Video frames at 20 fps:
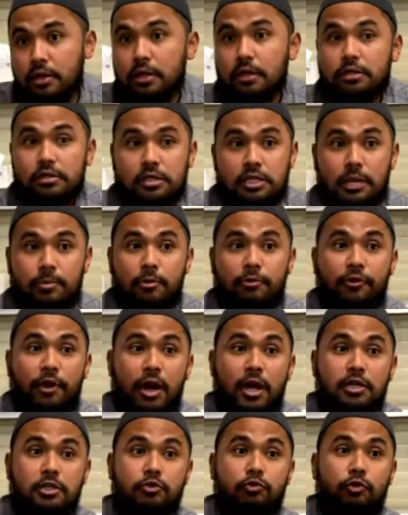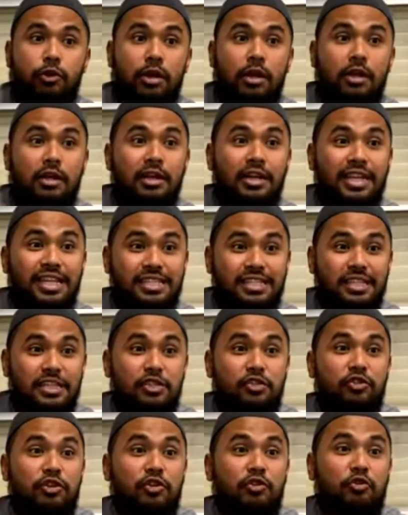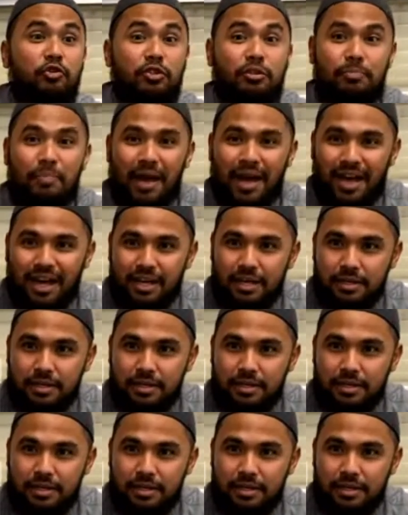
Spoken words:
Some of us will listen to the khutbah